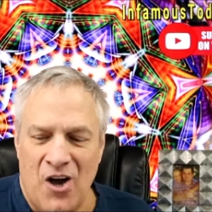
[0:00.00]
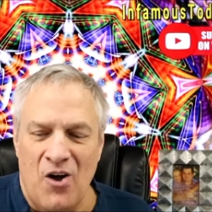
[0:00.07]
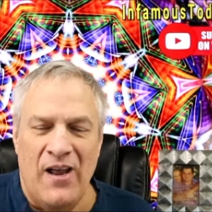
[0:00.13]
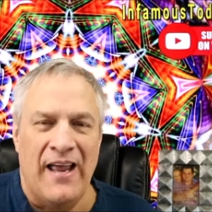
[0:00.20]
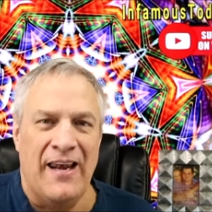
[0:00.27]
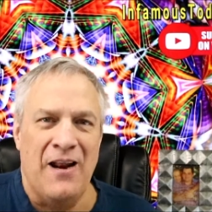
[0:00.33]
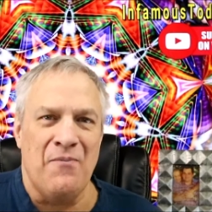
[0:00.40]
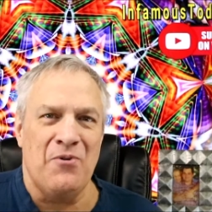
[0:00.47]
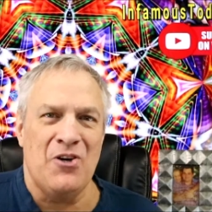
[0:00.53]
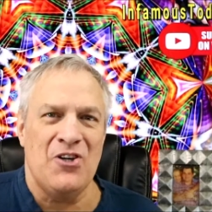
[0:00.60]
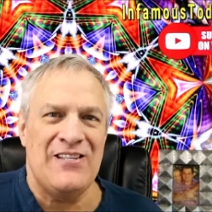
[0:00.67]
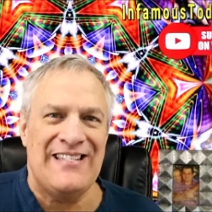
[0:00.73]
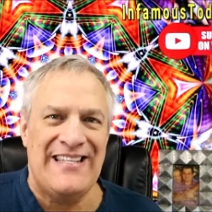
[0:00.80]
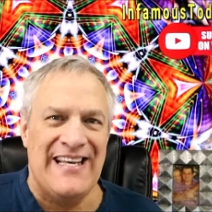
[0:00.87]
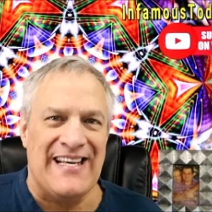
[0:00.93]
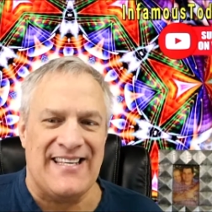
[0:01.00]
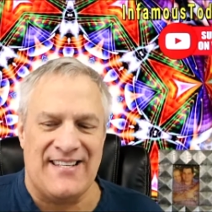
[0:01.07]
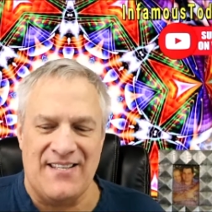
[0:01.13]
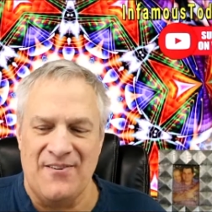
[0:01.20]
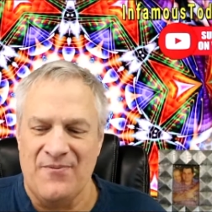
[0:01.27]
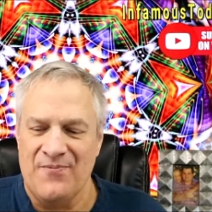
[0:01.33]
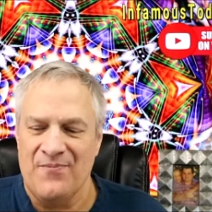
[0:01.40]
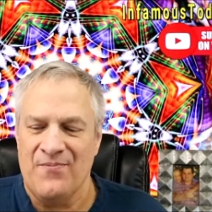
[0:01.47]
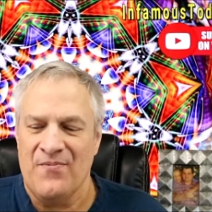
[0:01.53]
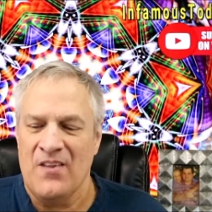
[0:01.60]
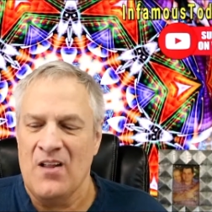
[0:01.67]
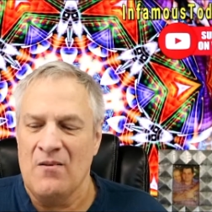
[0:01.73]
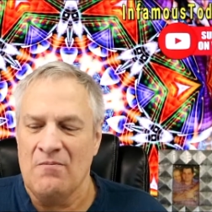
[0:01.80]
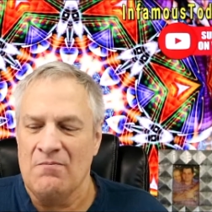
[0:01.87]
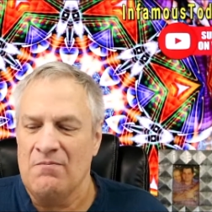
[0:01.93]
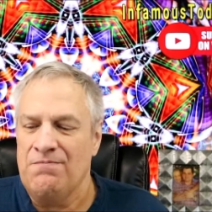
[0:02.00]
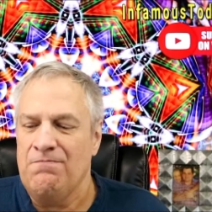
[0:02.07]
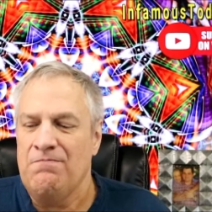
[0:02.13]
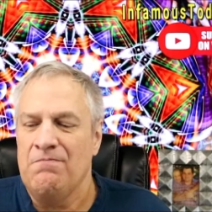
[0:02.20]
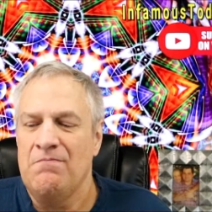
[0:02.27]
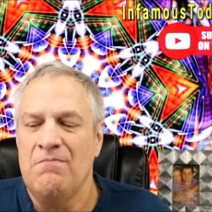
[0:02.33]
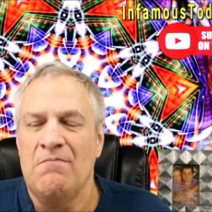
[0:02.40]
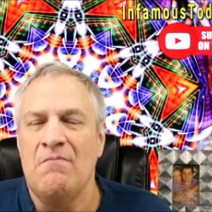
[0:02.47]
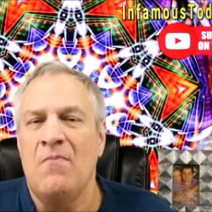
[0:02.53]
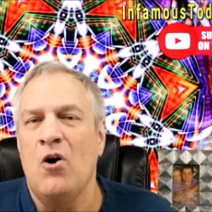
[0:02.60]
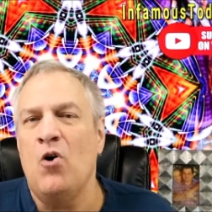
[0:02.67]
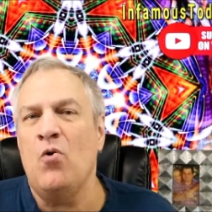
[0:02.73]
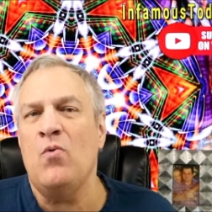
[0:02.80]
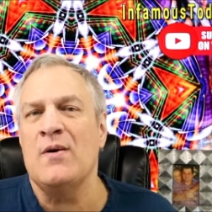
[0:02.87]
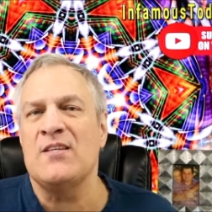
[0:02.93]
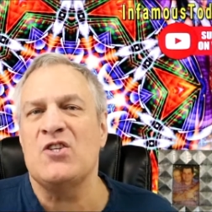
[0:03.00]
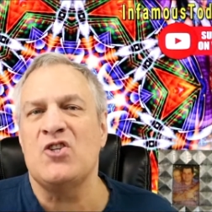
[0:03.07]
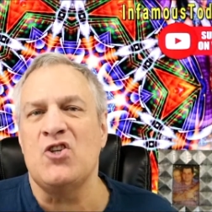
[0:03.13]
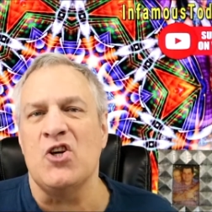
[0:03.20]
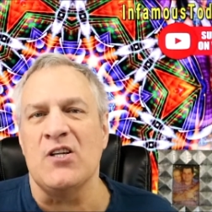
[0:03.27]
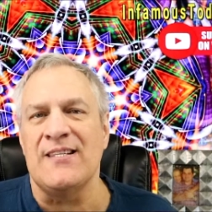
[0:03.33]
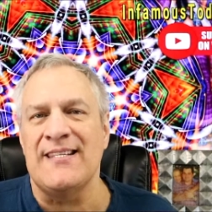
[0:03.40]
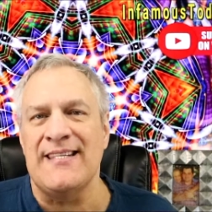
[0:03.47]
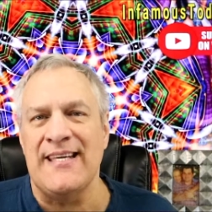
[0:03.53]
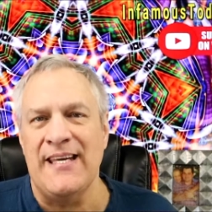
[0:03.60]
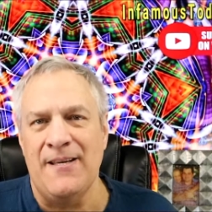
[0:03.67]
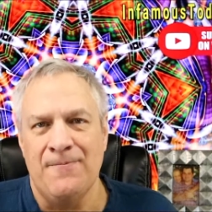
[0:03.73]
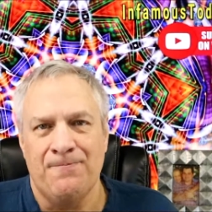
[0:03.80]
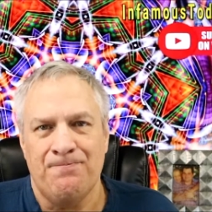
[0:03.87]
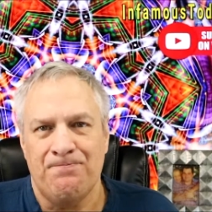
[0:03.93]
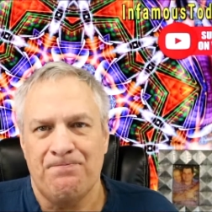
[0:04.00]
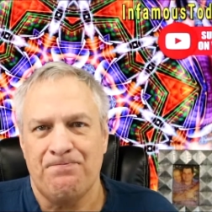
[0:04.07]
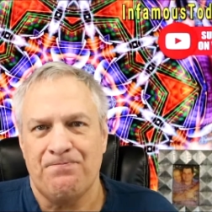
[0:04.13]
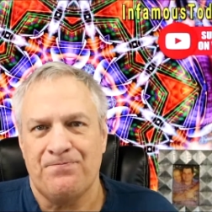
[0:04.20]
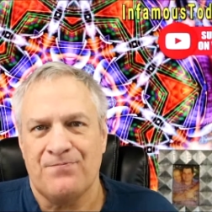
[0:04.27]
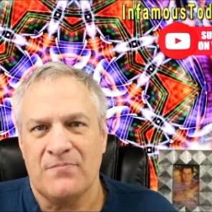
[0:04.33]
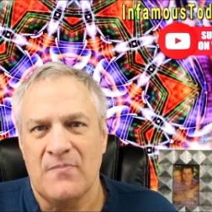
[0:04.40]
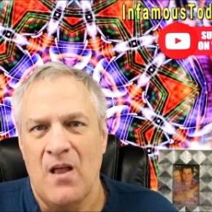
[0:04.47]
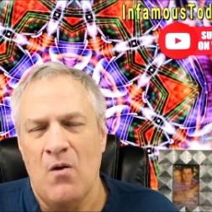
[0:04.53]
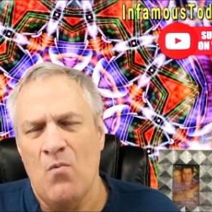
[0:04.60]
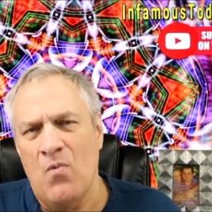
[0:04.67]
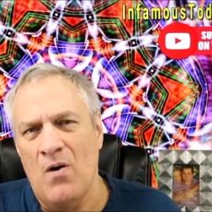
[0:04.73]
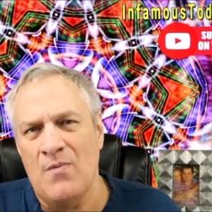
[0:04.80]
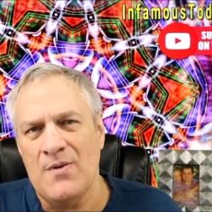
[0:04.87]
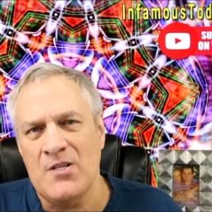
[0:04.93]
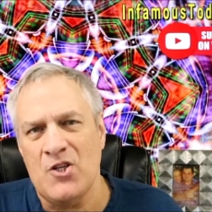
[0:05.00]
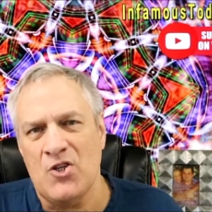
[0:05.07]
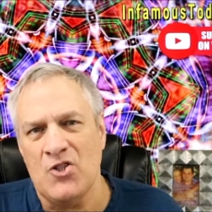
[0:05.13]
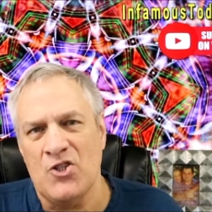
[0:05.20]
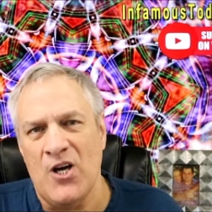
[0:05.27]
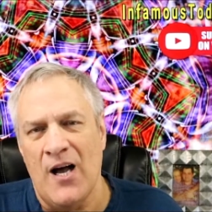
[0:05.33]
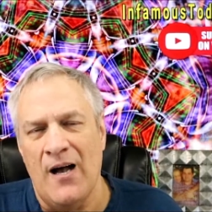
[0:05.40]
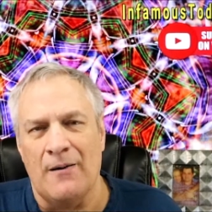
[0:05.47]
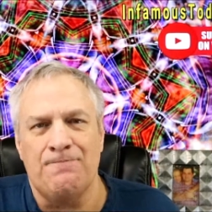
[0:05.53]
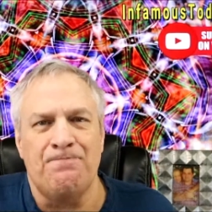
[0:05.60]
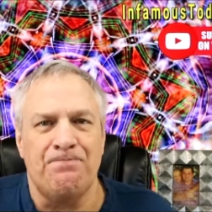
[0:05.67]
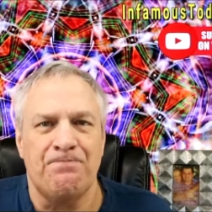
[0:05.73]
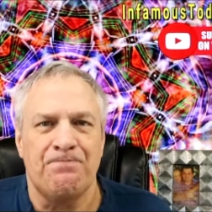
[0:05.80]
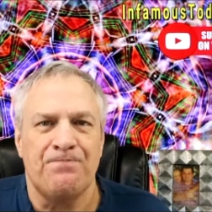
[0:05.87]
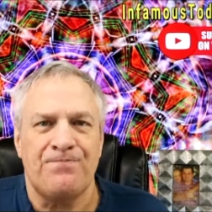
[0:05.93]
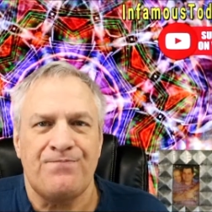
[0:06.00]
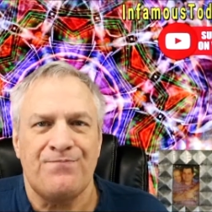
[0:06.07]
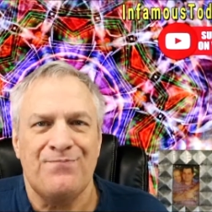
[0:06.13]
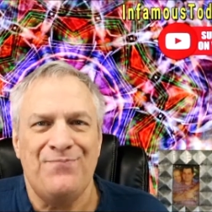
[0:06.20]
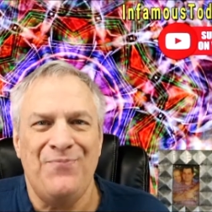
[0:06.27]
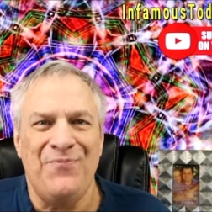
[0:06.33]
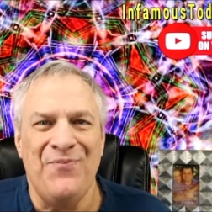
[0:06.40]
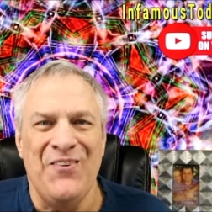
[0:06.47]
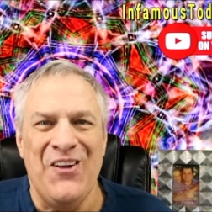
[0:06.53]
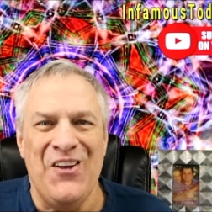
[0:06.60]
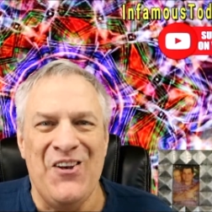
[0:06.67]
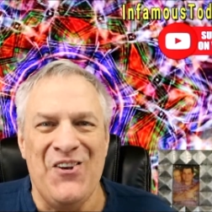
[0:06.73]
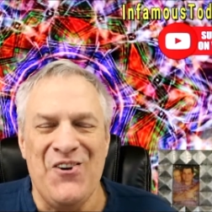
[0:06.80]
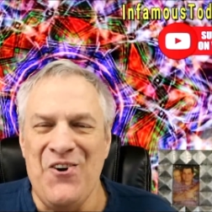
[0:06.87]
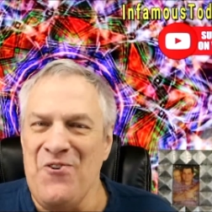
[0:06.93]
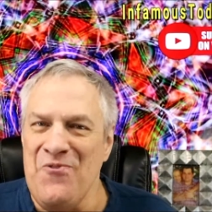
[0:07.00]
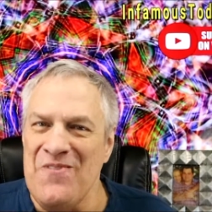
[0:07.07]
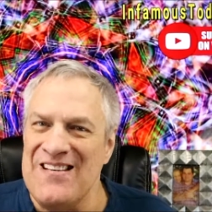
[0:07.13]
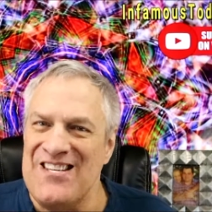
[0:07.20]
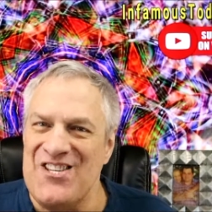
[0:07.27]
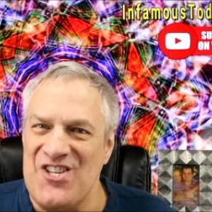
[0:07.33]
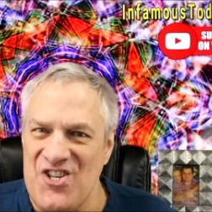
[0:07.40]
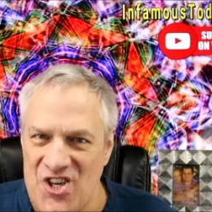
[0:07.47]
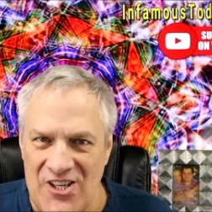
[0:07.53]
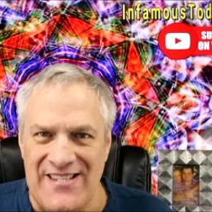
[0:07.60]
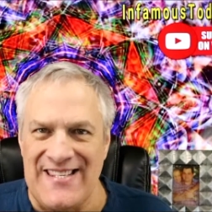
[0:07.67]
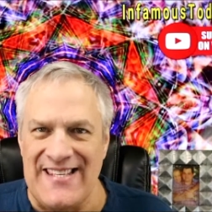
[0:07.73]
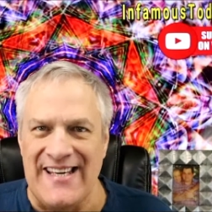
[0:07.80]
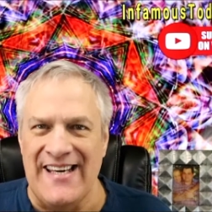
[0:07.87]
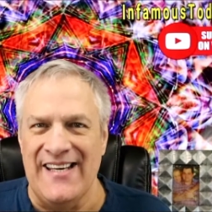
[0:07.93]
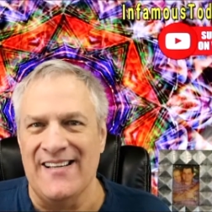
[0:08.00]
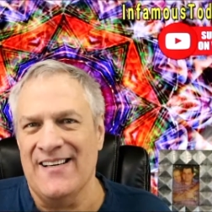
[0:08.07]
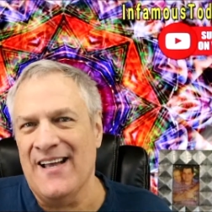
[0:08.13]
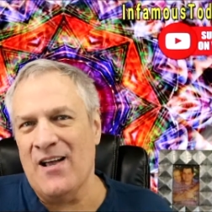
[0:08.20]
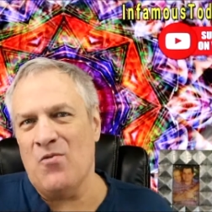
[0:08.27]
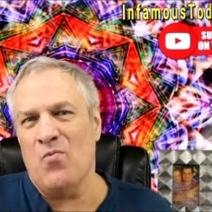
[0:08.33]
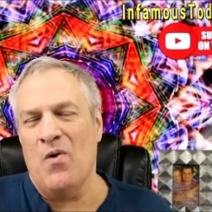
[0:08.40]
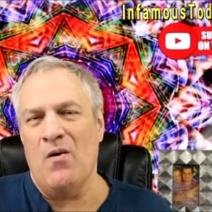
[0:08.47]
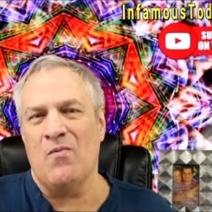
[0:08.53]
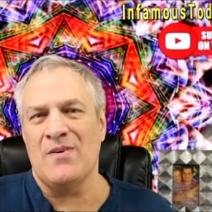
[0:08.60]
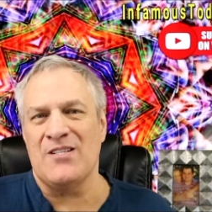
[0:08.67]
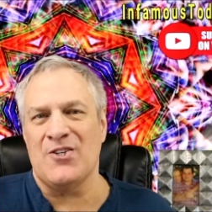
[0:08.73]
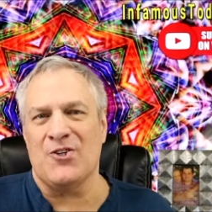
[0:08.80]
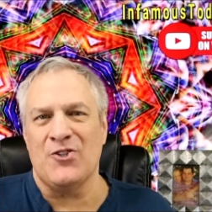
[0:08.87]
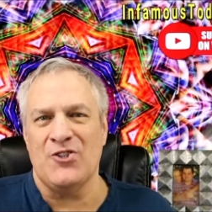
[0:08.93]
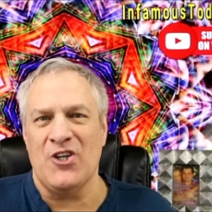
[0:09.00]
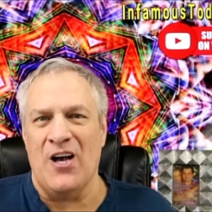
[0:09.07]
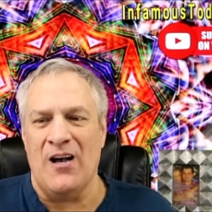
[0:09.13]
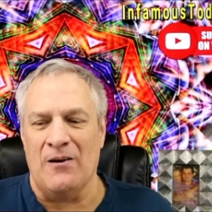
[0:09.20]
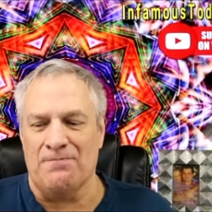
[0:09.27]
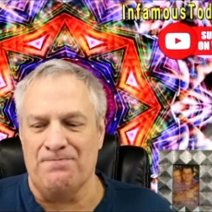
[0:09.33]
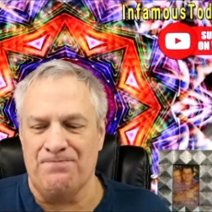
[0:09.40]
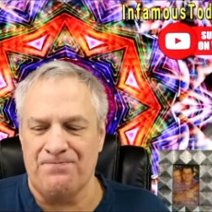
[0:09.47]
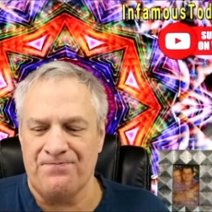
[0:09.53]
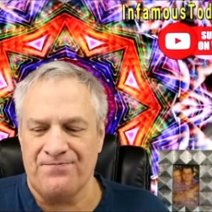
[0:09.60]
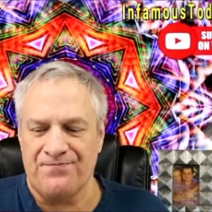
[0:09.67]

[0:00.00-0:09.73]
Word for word: Okay, number six. Who was Tootsie and what was her job? Who was Tootsie and what was her job?